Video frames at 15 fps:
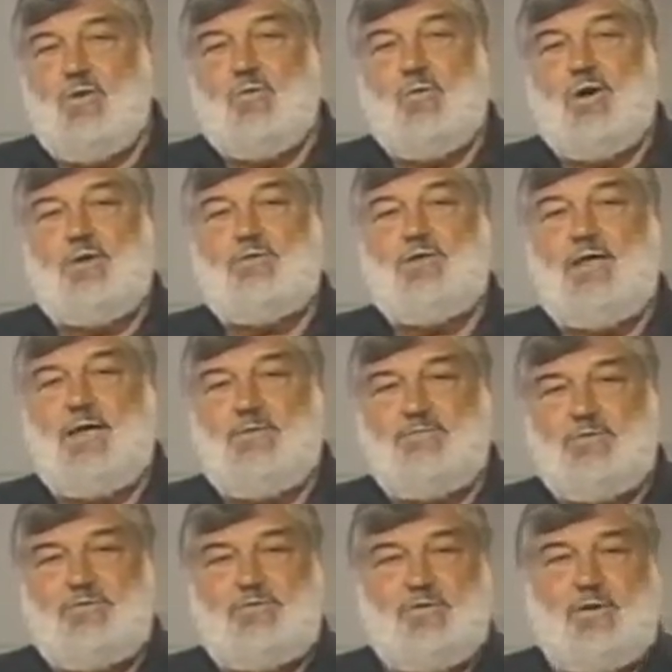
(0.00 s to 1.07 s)
where the
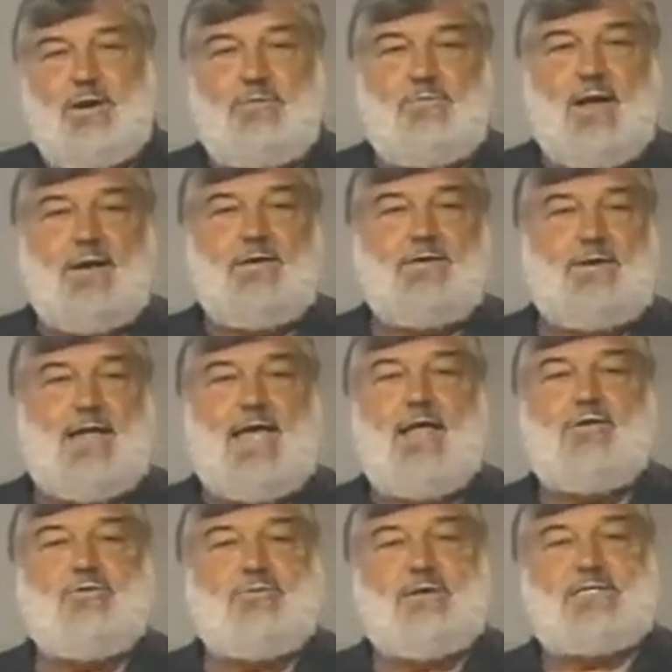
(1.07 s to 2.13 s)
inventory record
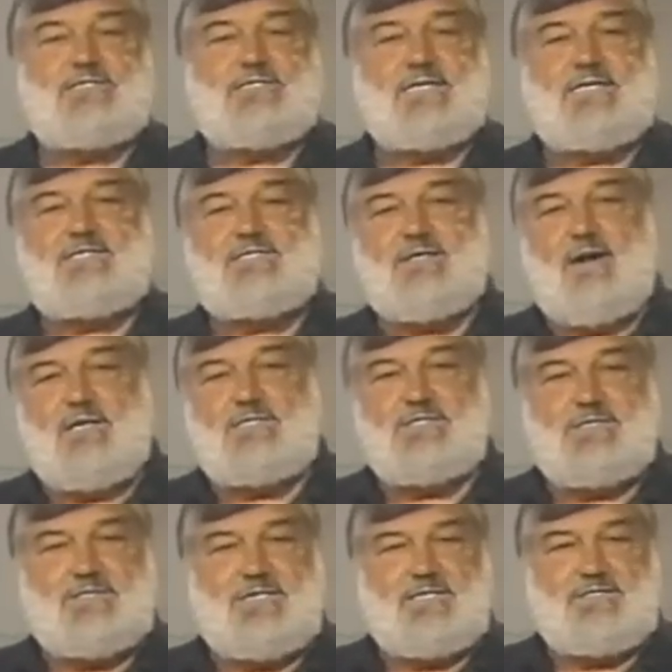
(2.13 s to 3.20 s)
accuracy starts
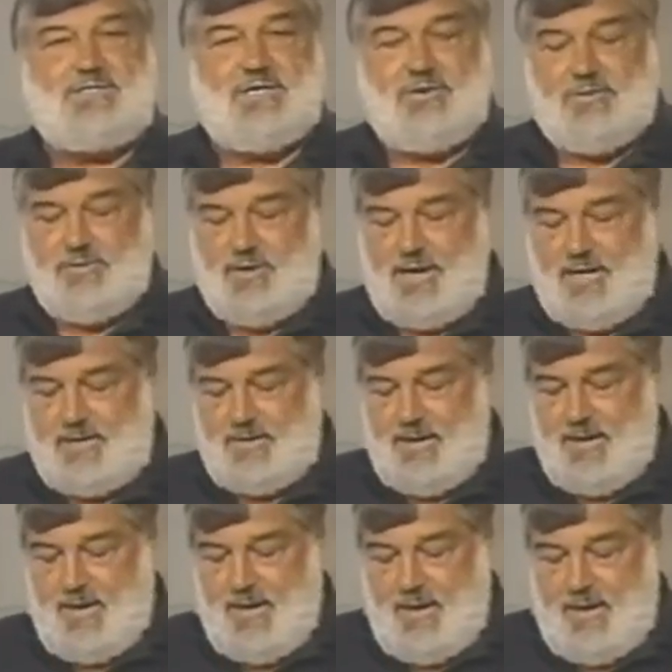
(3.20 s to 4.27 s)
to deteriorate.
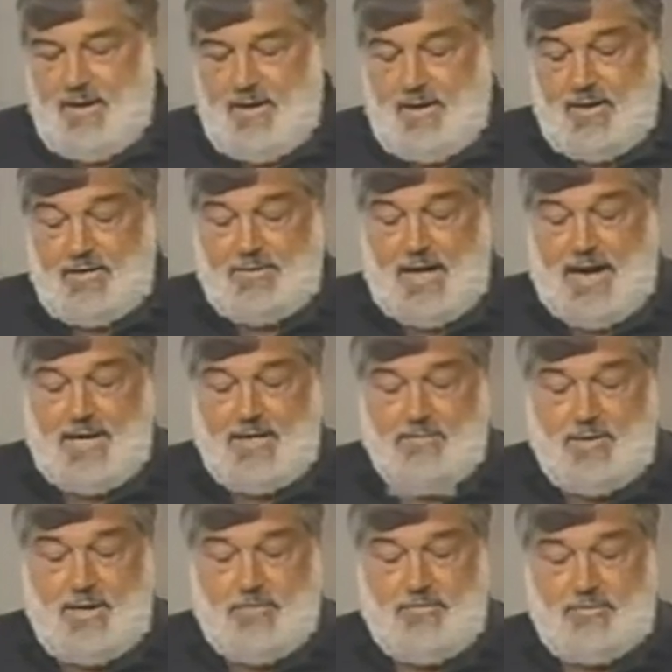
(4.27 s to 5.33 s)

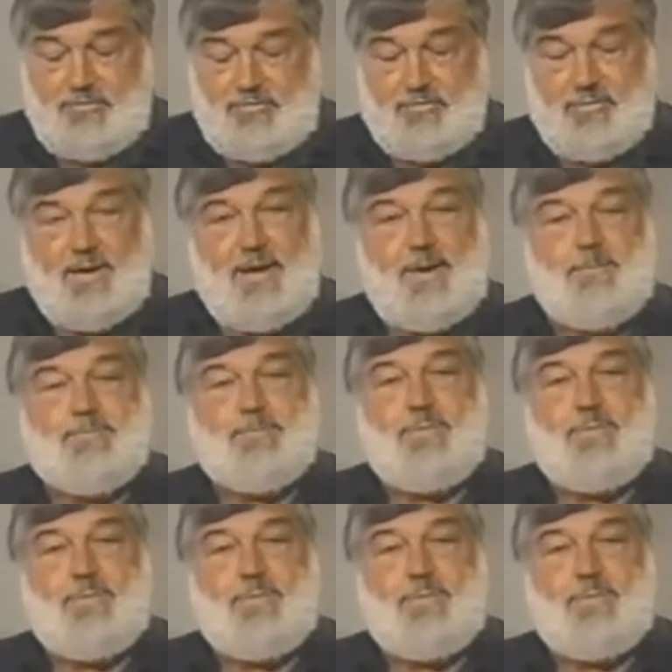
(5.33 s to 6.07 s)
Item number 3